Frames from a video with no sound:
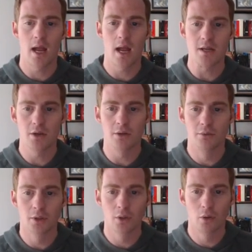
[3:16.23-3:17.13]
and you could
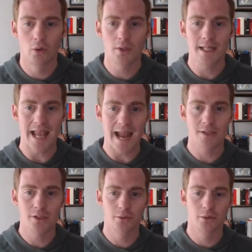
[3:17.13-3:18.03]
record the
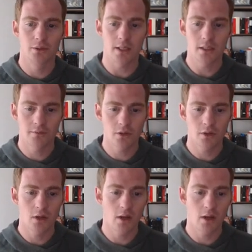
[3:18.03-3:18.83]
actual interview.